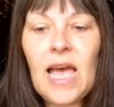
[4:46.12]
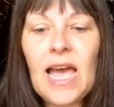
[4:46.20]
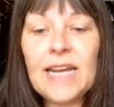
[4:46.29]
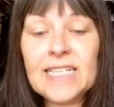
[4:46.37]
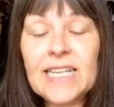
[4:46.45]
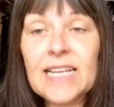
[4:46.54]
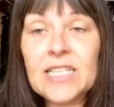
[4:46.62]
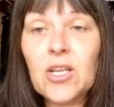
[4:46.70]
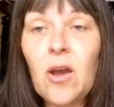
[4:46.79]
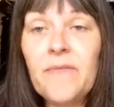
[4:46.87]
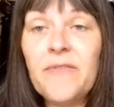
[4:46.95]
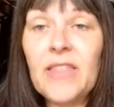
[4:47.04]
And it takes
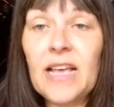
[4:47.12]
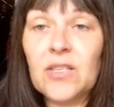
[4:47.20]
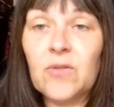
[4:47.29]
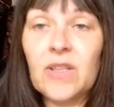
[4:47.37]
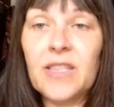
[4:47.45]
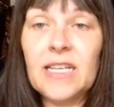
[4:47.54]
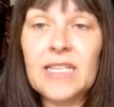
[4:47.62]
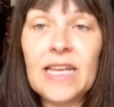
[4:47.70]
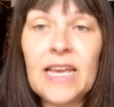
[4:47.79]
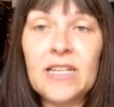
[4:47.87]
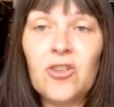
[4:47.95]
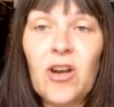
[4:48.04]
time for that sort of thing to
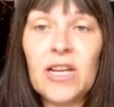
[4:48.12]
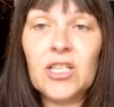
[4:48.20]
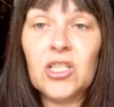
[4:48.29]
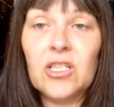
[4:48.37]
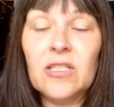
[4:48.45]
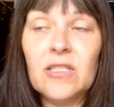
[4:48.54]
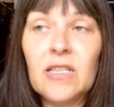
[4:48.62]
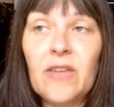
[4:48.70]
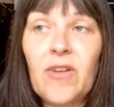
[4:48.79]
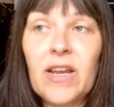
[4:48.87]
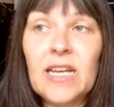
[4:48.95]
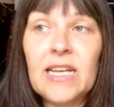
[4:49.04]
get traction. They
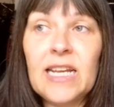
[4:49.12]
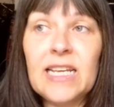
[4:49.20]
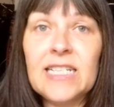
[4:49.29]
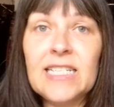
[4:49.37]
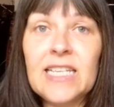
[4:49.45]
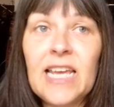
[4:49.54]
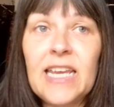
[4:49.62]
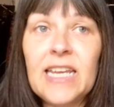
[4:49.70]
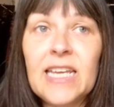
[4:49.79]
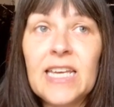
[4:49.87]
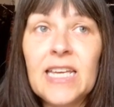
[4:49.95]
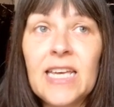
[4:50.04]
reckon it can
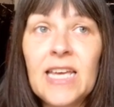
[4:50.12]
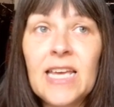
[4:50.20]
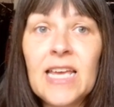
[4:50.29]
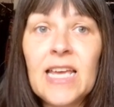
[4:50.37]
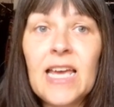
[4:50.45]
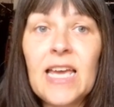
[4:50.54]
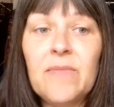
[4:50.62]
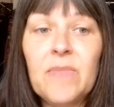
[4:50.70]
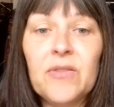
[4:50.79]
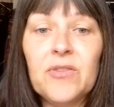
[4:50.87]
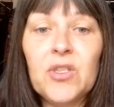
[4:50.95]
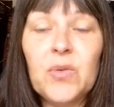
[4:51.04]
take 8
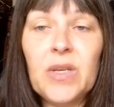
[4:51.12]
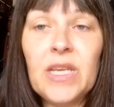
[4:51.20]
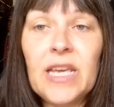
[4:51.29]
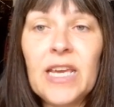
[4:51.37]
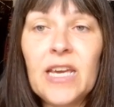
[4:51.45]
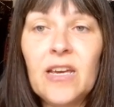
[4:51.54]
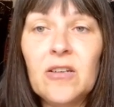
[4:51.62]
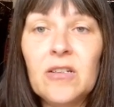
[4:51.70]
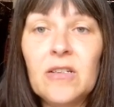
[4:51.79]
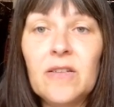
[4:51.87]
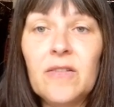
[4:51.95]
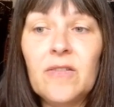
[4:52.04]
months to a year
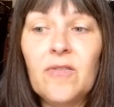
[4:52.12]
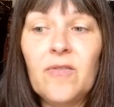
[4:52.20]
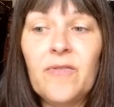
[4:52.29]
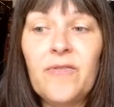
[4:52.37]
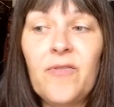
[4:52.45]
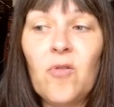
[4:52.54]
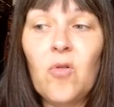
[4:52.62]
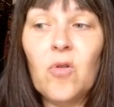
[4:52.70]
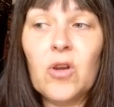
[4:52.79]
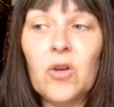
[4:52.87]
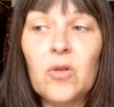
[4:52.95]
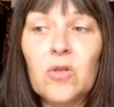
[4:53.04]

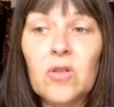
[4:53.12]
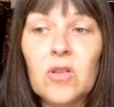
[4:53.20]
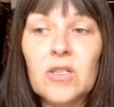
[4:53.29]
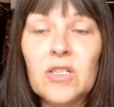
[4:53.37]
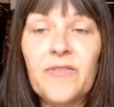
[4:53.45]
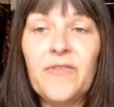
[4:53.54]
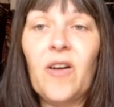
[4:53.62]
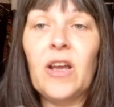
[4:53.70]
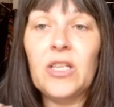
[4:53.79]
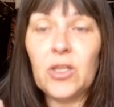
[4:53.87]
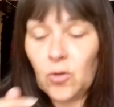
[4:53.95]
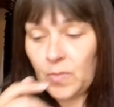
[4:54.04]
for Google to
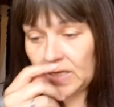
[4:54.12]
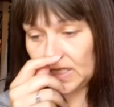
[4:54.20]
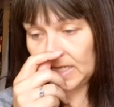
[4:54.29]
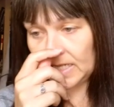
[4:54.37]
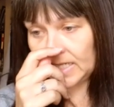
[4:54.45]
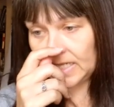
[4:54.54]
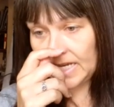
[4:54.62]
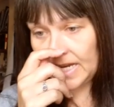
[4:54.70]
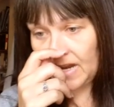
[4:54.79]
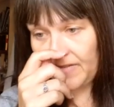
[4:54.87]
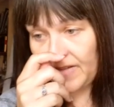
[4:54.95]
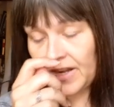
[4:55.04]
find your business
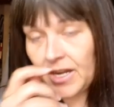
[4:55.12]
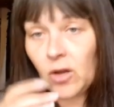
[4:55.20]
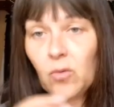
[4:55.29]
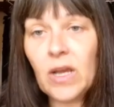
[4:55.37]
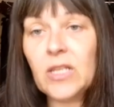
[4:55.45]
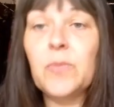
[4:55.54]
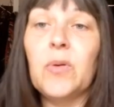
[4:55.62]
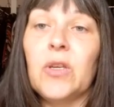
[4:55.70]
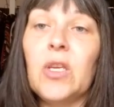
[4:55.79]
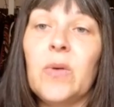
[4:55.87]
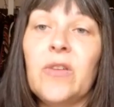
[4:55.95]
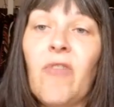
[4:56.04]
enough and know where to
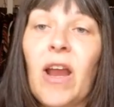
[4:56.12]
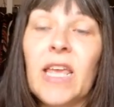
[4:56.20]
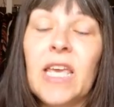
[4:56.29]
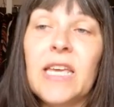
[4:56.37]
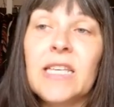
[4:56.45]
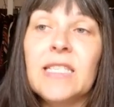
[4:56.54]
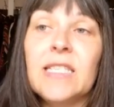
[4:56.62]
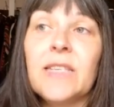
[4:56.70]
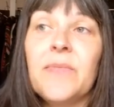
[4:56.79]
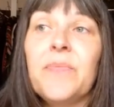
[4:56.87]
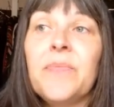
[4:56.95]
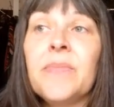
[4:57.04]
put you in
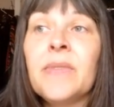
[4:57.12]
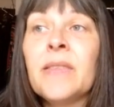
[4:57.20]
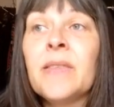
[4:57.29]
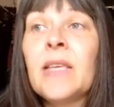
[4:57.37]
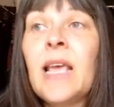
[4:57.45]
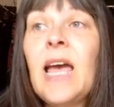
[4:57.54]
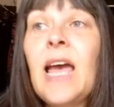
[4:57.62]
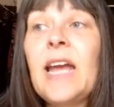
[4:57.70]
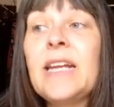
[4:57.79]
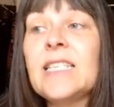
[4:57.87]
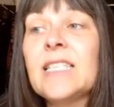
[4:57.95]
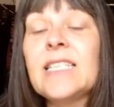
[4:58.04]
rankings.
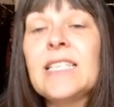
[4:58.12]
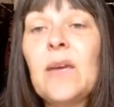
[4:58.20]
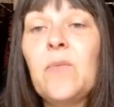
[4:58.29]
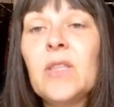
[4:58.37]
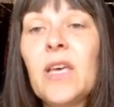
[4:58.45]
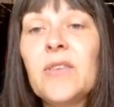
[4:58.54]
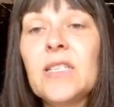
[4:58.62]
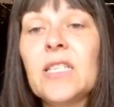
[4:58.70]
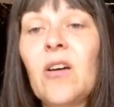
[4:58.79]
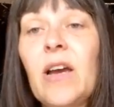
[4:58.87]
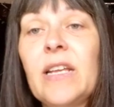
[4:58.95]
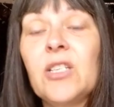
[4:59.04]
And it's the same with other
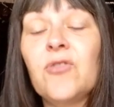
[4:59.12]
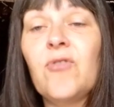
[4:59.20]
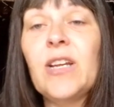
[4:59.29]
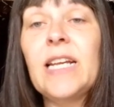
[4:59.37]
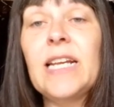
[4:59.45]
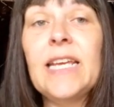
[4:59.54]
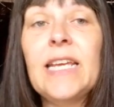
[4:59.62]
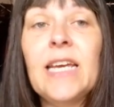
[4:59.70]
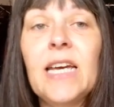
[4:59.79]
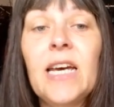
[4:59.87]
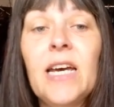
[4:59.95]
sites, really.